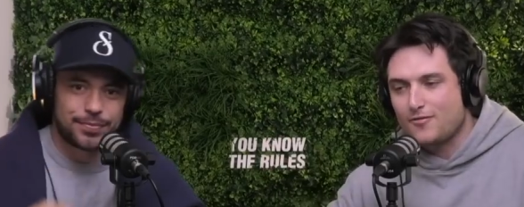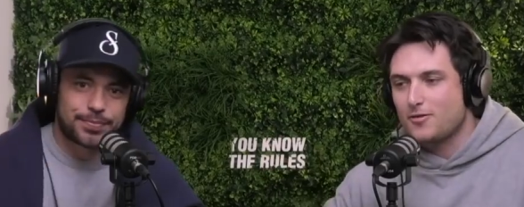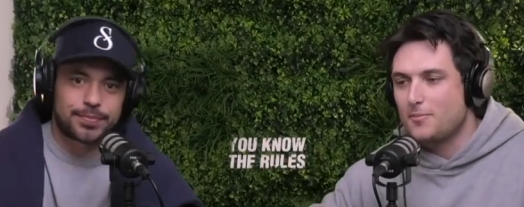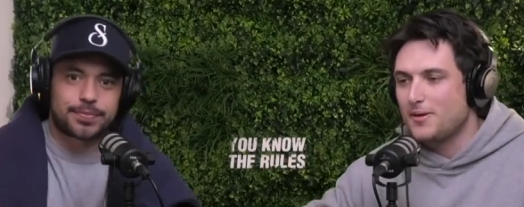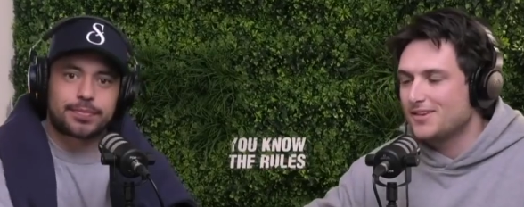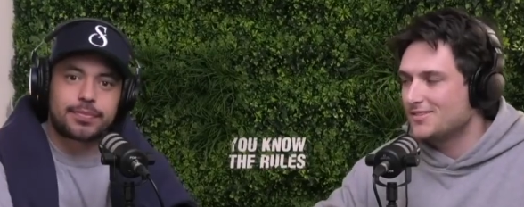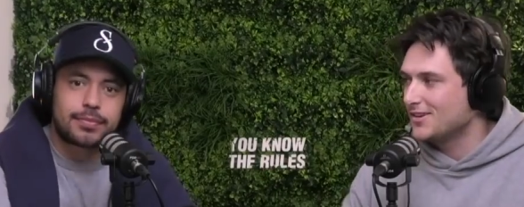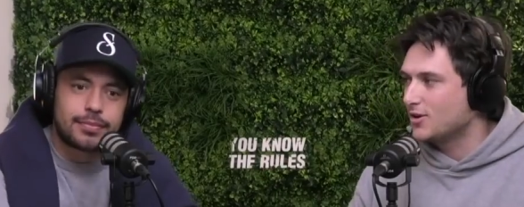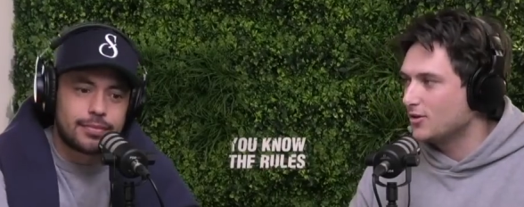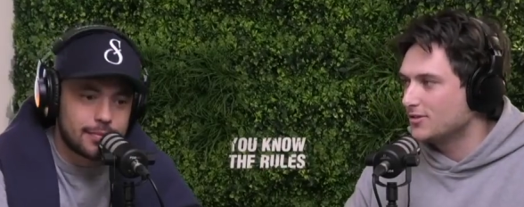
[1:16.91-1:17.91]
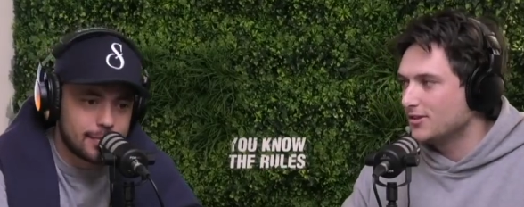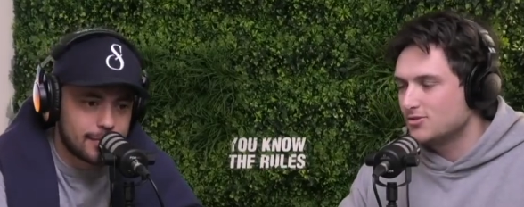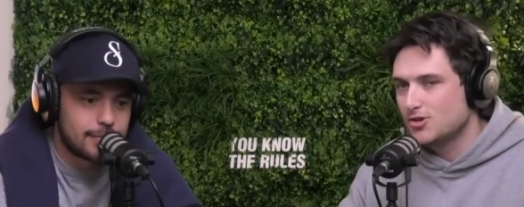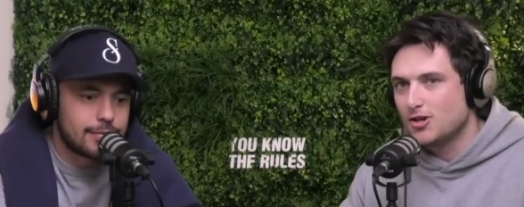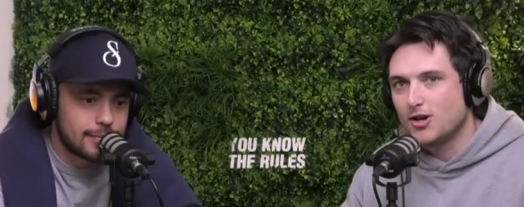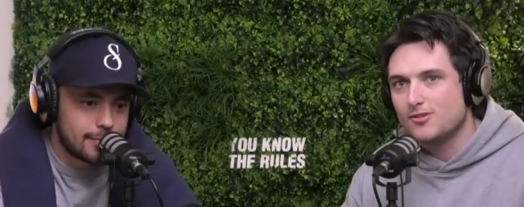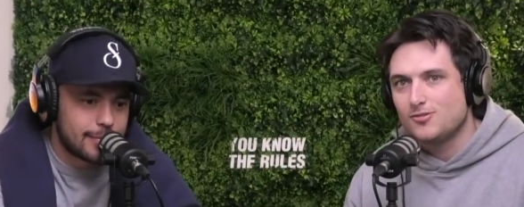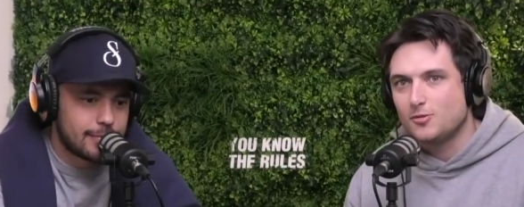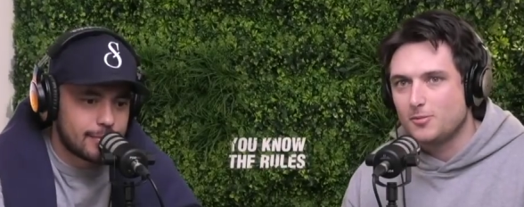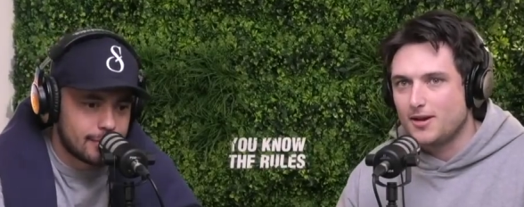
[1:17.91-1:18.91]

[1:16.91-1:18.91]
Speaker 1: from the BSC Content Studios. You would have been